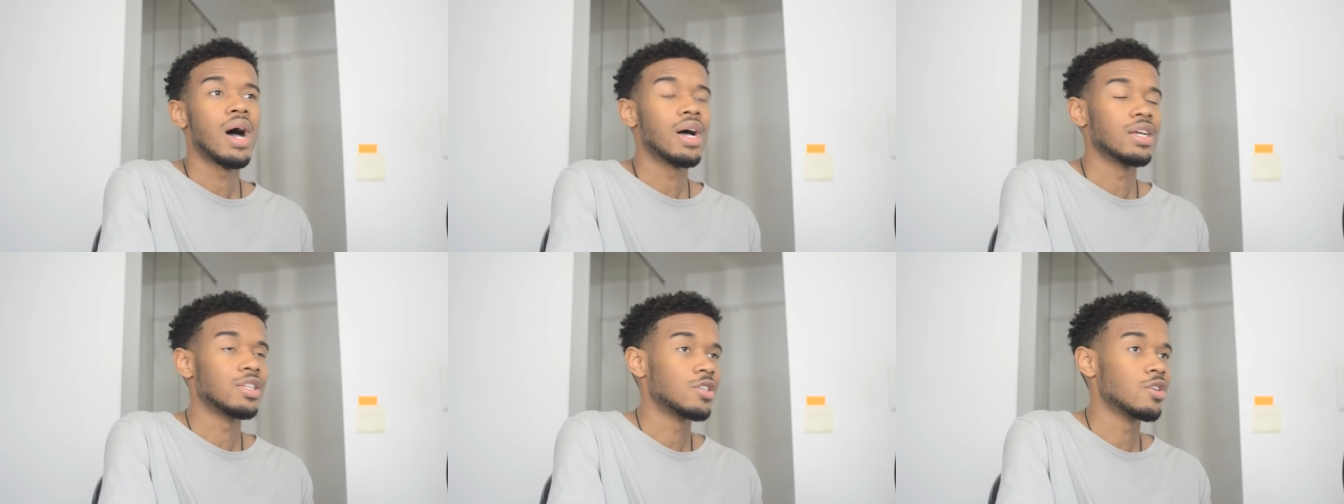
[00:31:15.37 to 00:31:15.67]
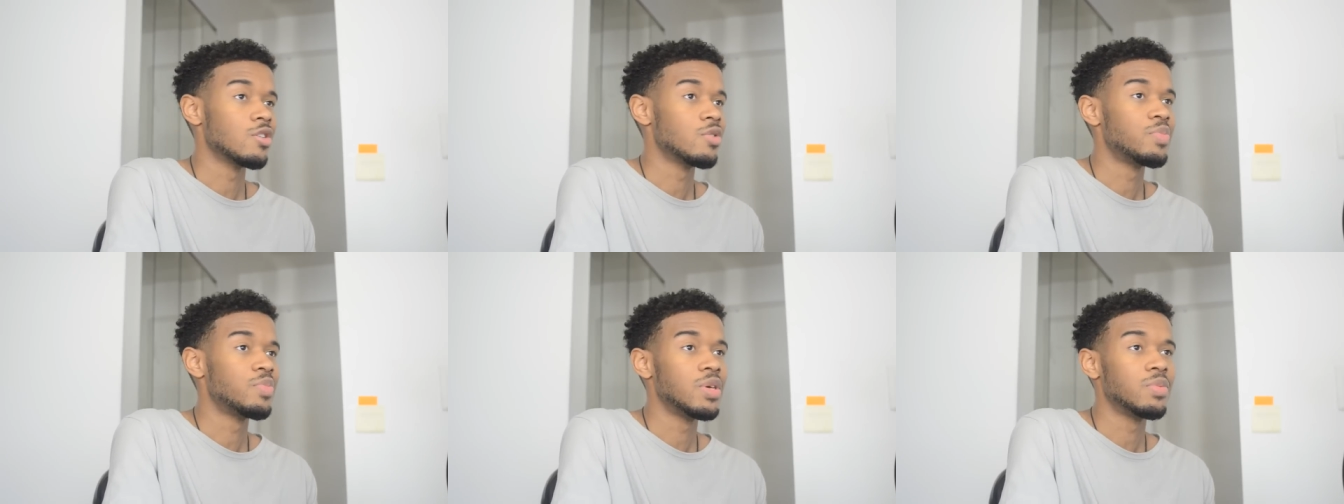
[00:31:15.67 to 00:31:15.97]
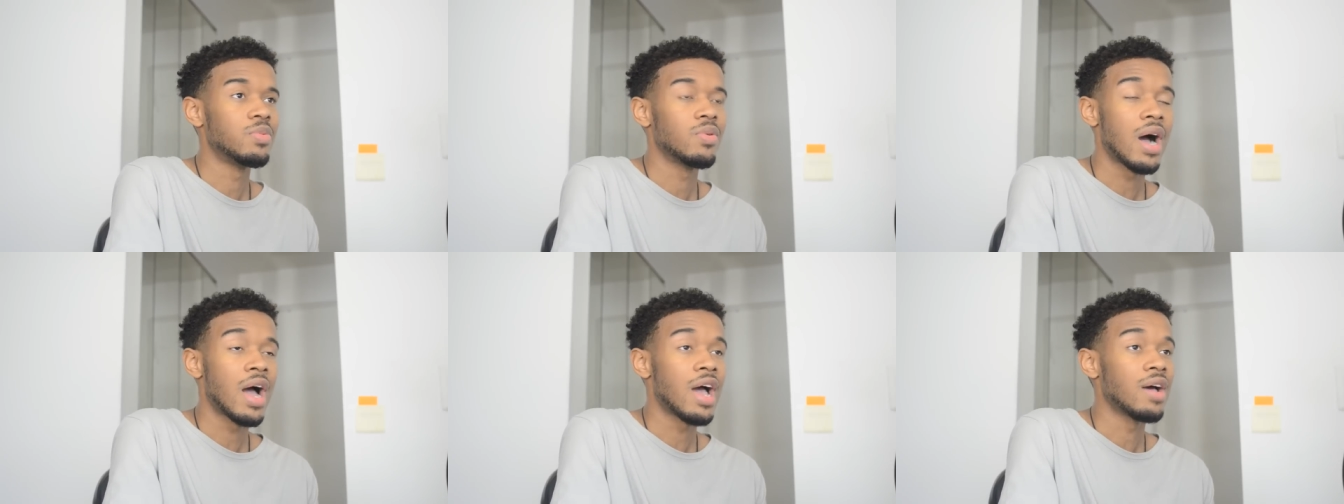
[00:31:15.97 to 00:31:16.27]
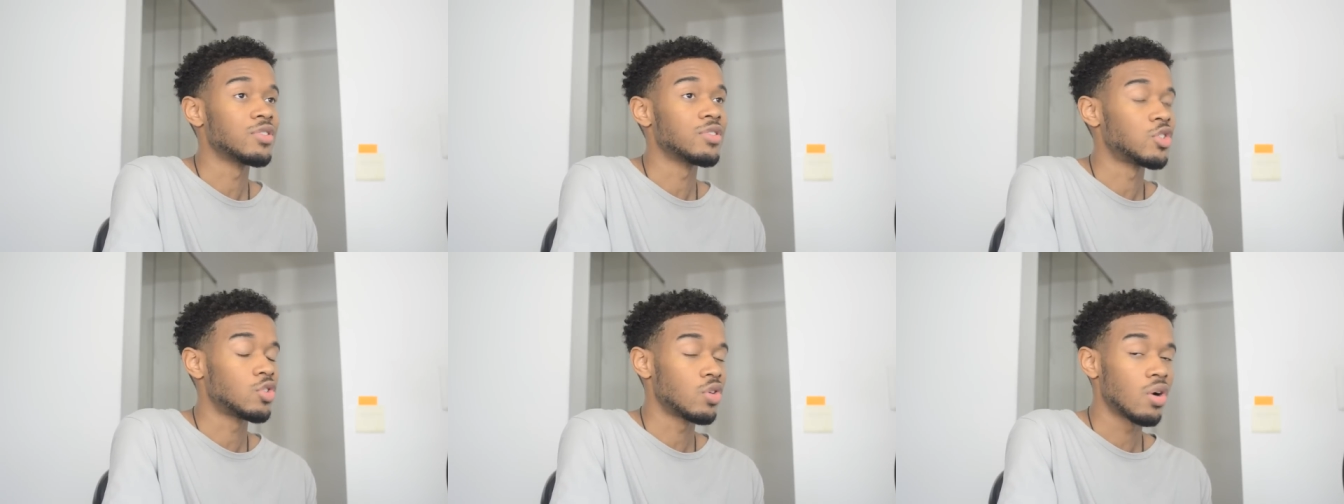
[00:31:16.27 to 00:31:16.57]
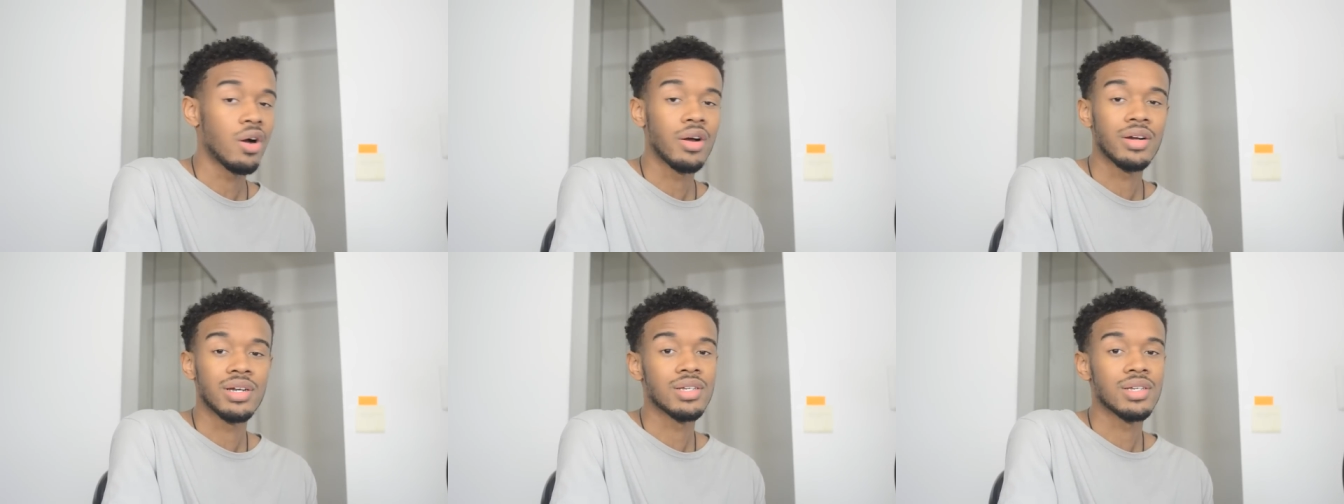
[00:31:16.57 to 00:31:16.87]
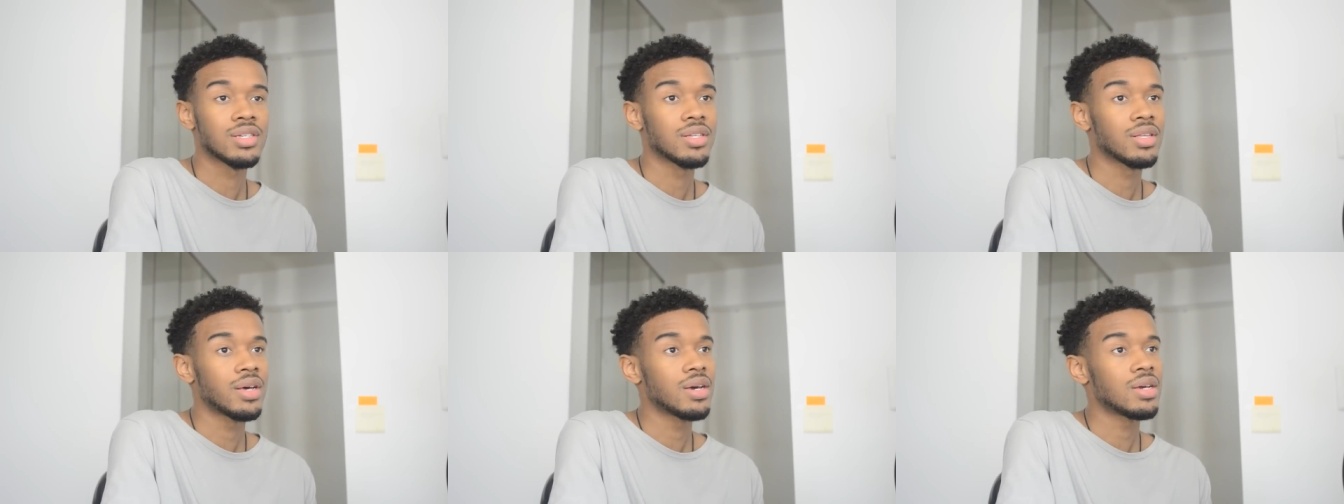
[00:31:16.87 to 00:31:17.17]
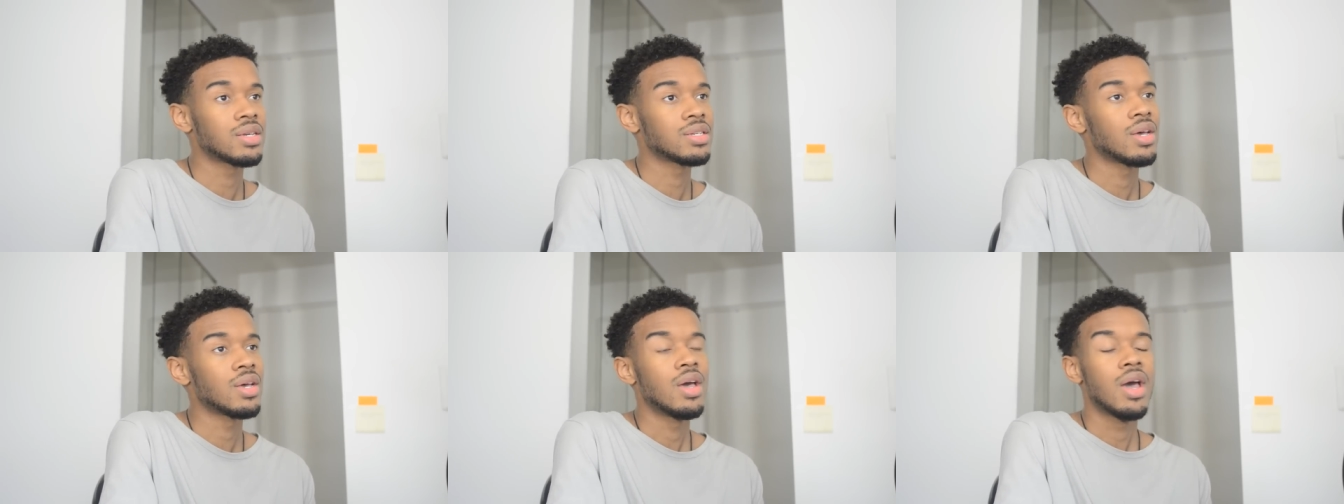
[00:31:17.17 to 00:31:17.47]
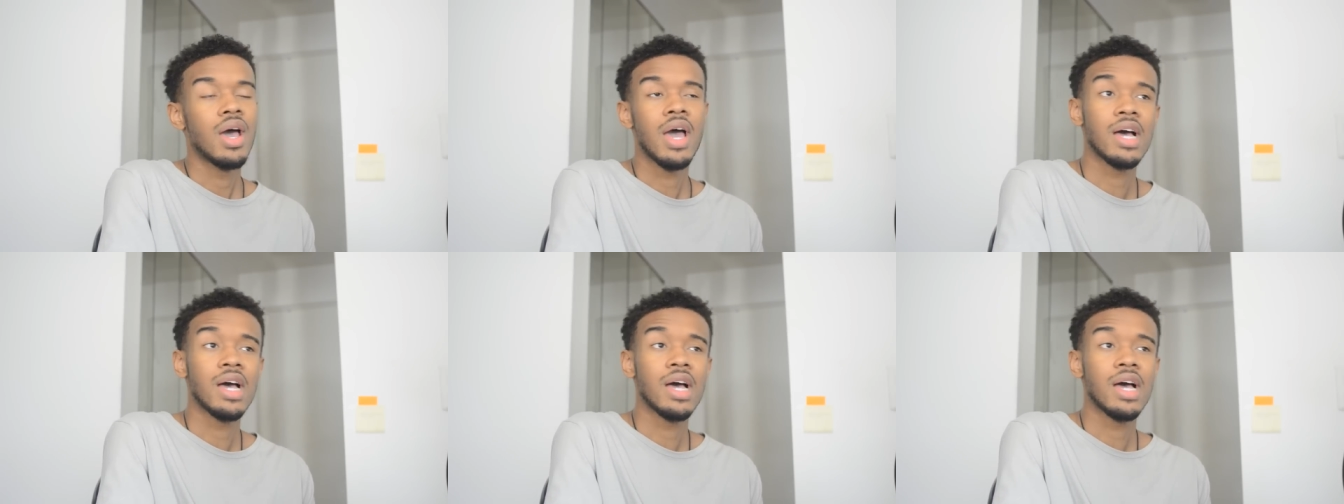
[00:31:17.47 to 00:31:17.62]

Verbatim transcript: I tell people I have strong dislikes,